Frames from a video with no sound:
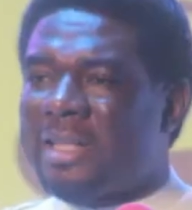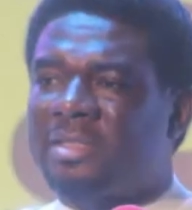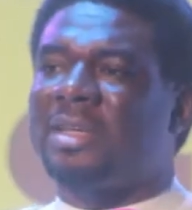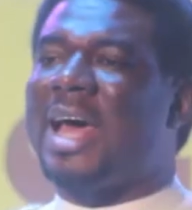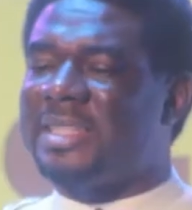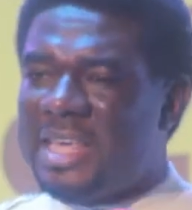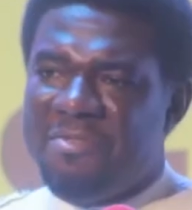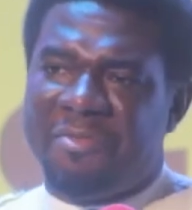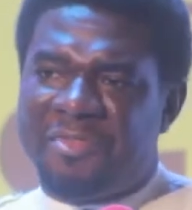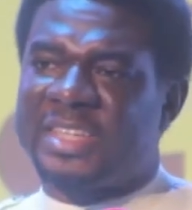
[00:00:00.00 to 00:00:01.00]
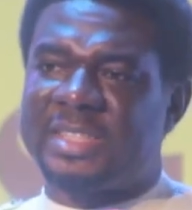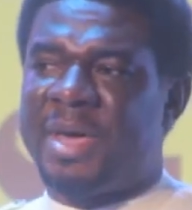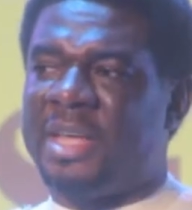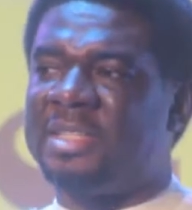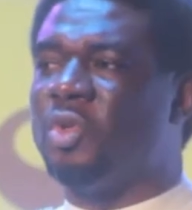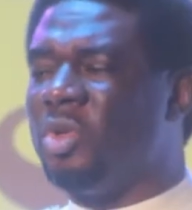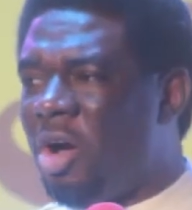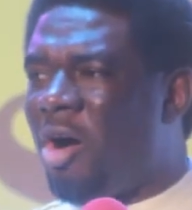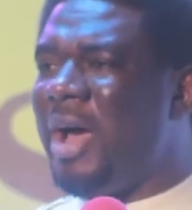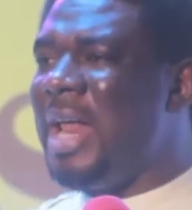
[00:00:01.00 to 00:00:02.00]
attract investment to
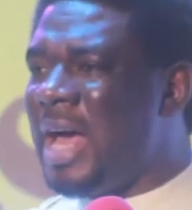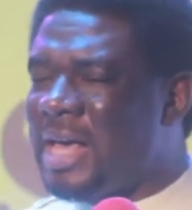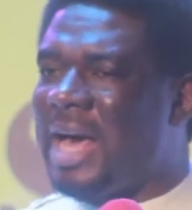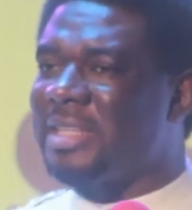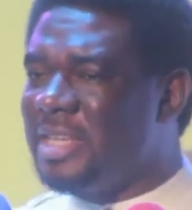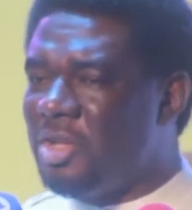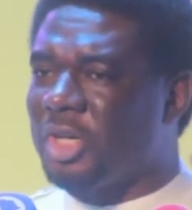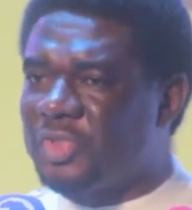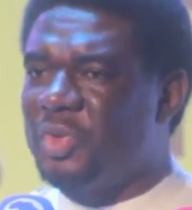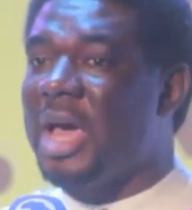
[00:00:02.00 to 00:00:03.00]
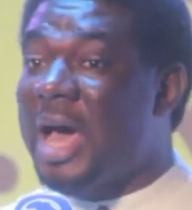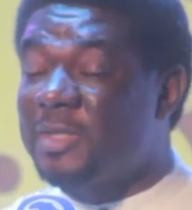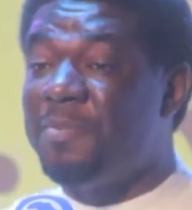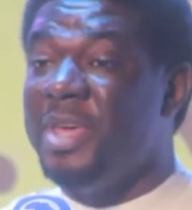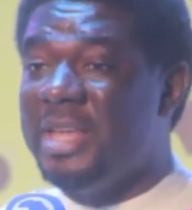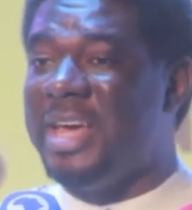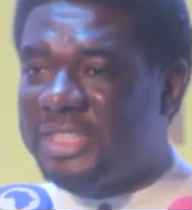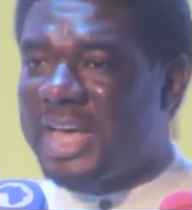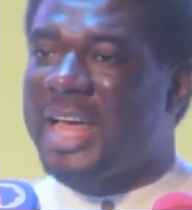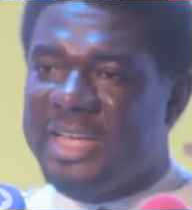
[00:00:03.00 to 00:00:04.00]
the oil and gas industry has been a
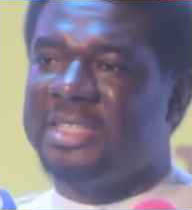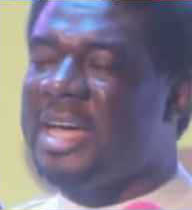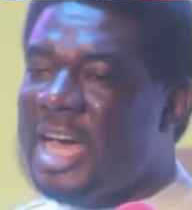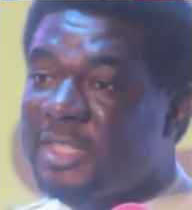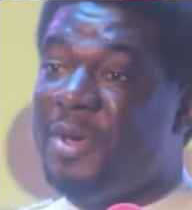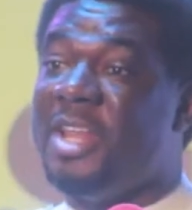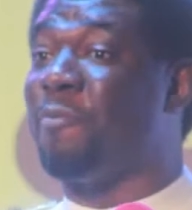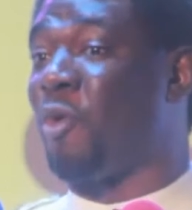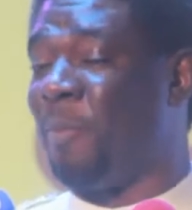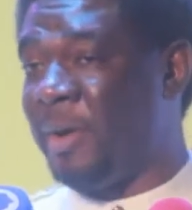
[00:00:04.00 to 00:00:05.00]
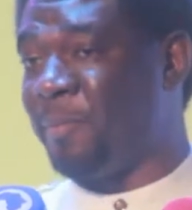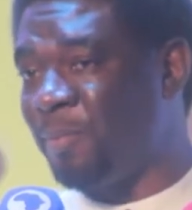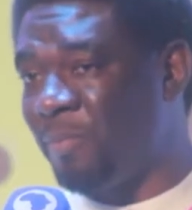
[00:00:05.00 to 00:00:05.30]
challenge and has been a problem.